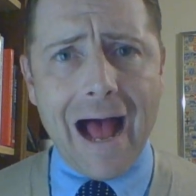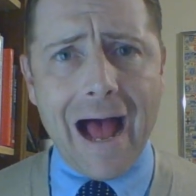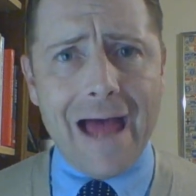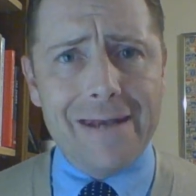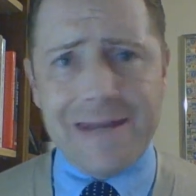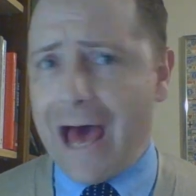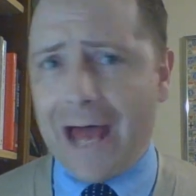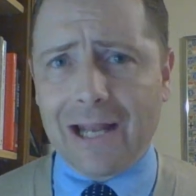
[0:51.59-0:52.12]

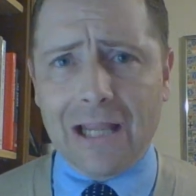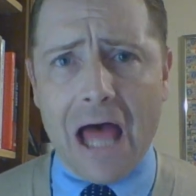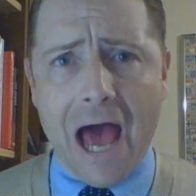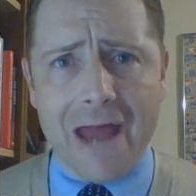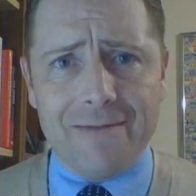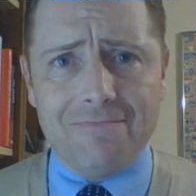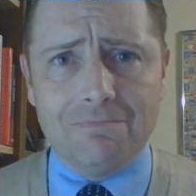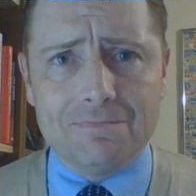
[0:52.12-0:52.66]
Not a lot.
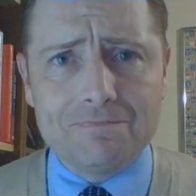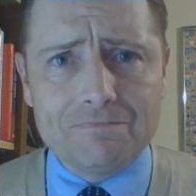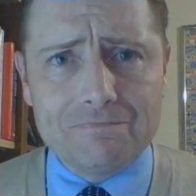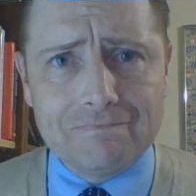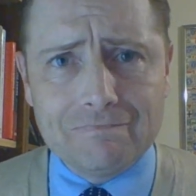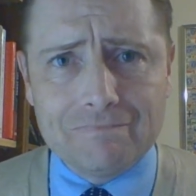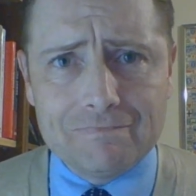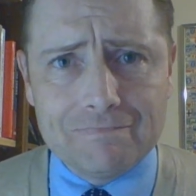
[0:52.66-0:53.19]

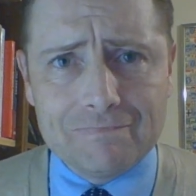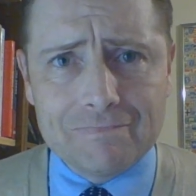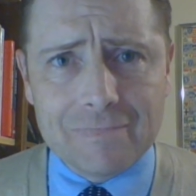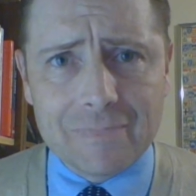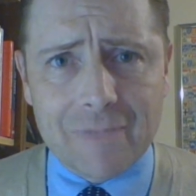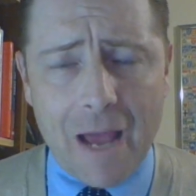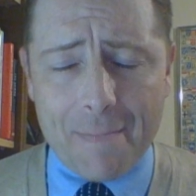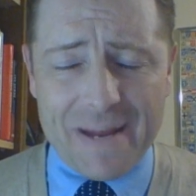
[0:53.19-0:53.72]

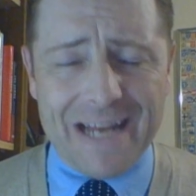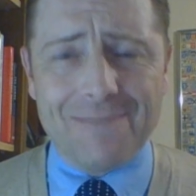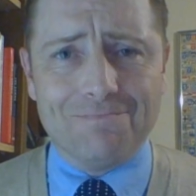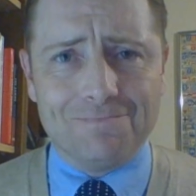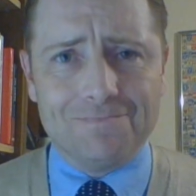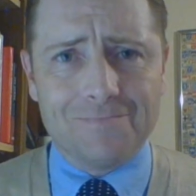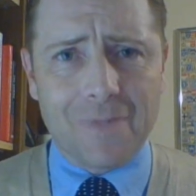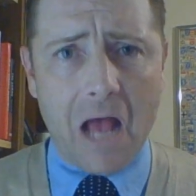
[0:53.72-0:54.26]
I mean,
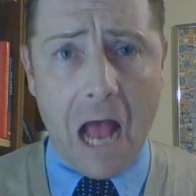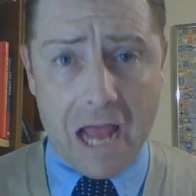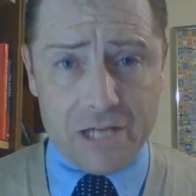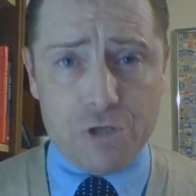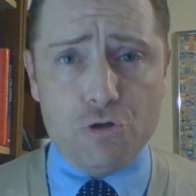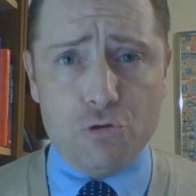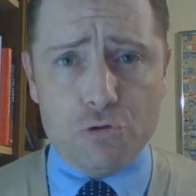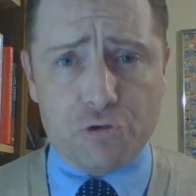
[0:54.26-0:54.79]
I
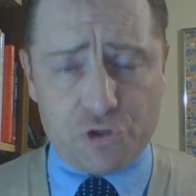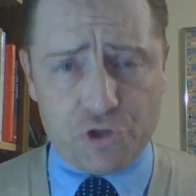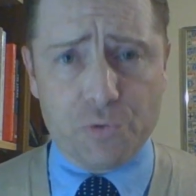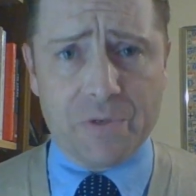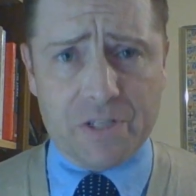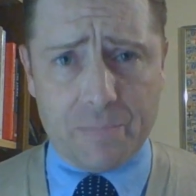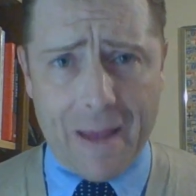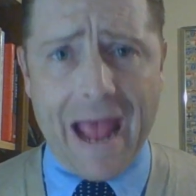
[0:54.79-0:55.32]
use
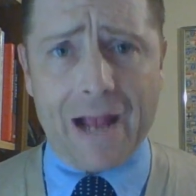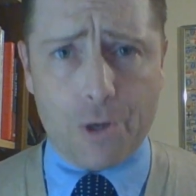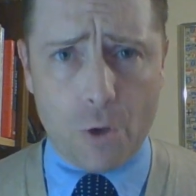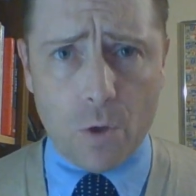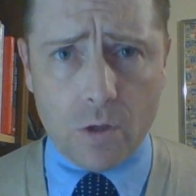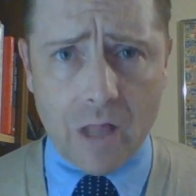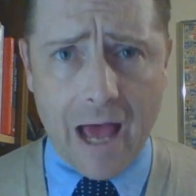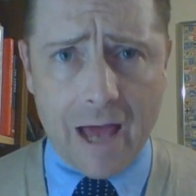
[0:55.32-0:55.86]
chewing tobacco a
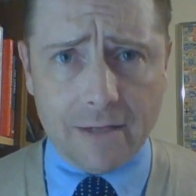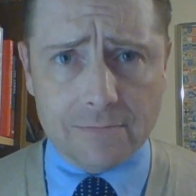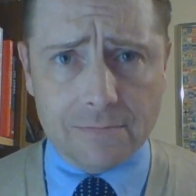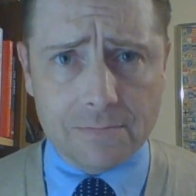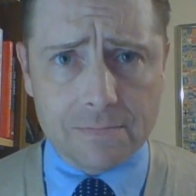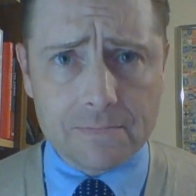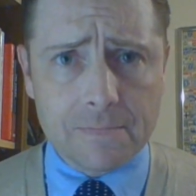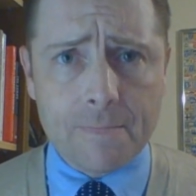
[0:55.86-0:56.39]
lot,
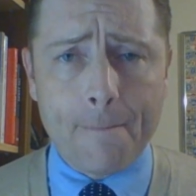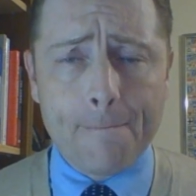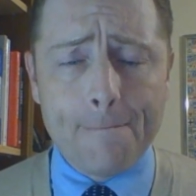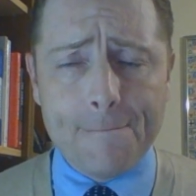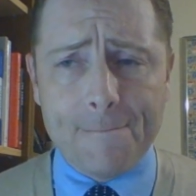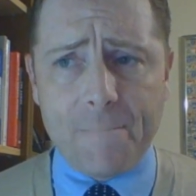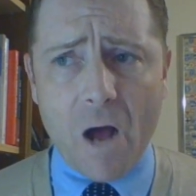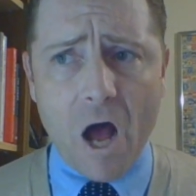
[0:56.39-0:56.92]

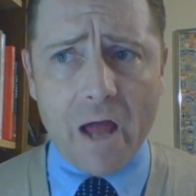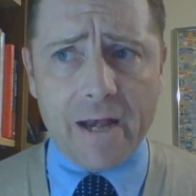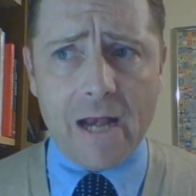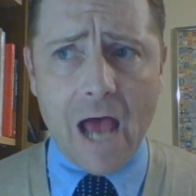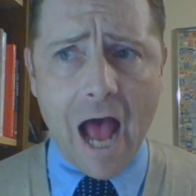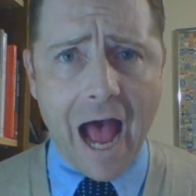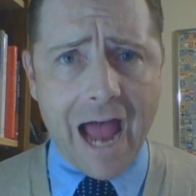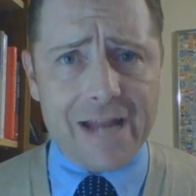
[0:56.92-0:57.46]
but
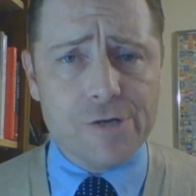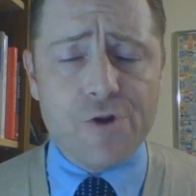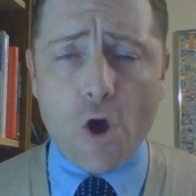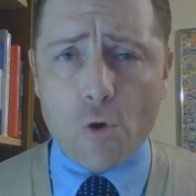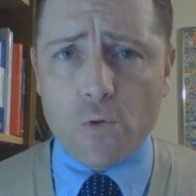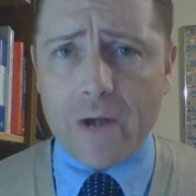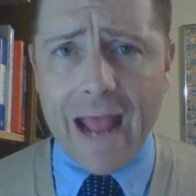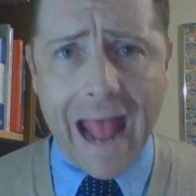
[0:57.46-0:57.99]
I
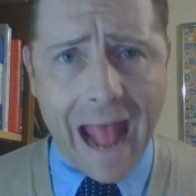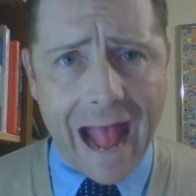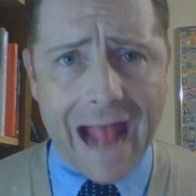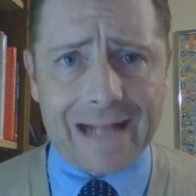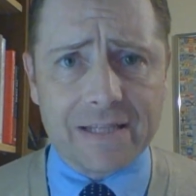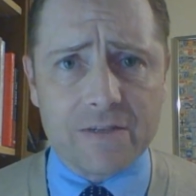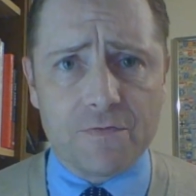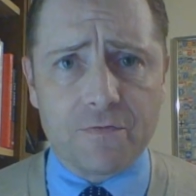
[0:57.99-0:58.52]
don't
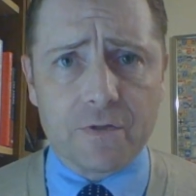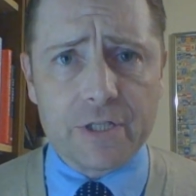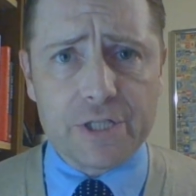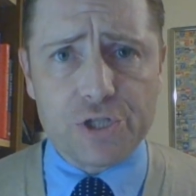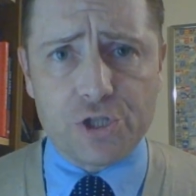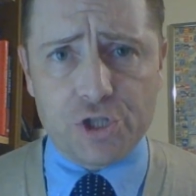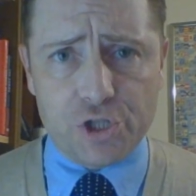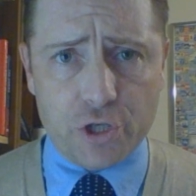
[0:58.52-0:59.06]
actively
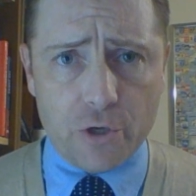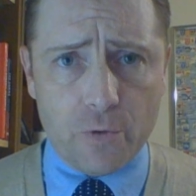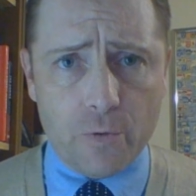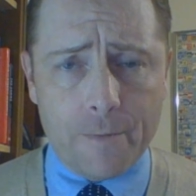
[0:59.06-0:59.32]
chew.